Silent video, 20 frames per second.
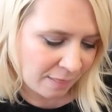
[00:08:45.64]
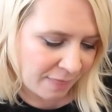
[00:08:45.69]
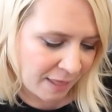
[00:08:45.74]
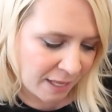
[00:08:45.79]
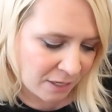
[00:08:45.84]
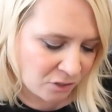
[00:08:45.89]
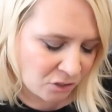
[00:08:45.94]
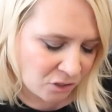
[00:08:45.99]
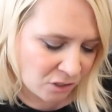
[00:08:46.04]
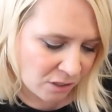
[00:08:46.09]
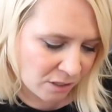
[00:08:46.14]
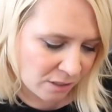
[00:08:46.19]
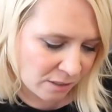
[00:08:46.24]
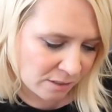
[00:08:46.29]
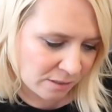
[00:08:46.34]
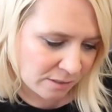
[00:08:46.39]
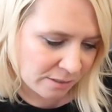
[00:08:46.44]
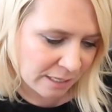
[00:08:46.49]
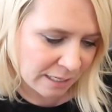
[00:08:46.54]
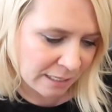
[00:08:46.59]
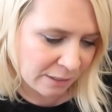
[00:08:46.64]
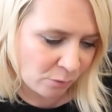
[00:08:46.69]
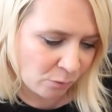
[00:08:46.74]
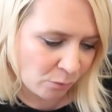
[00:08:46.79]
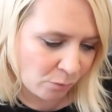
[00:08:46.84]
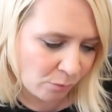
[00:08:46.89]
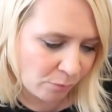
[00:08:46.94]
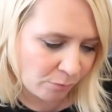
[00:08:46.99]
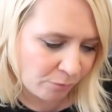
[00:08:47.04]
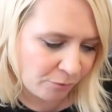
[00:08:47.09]
They're just
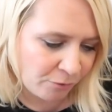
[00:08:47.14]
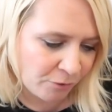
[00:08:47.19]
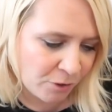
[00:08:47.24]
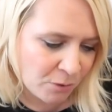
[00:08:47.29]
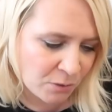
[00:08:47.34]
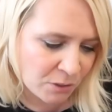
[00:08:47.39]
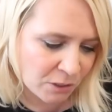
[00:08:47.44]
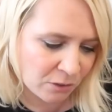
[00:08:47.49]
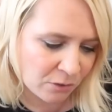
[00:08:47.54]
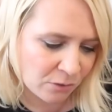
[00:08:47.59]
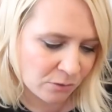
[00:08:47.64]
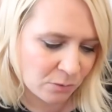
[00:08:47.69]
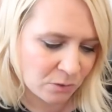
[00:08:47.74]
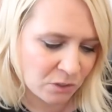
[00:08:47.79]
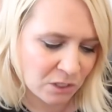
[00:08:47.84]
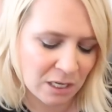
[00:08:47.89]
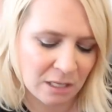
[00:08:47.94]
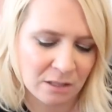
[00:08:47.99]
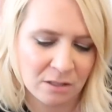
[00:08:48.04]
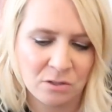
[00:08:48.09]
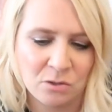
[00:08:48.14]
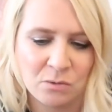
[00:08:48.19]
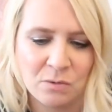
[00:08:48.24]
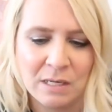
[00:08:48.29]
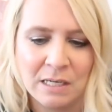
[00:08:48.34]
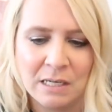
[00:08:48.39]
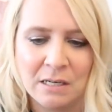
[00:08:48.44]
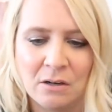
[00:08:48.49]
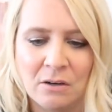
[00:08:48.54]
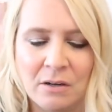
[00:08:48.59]
little fruiticles, which Ethan's really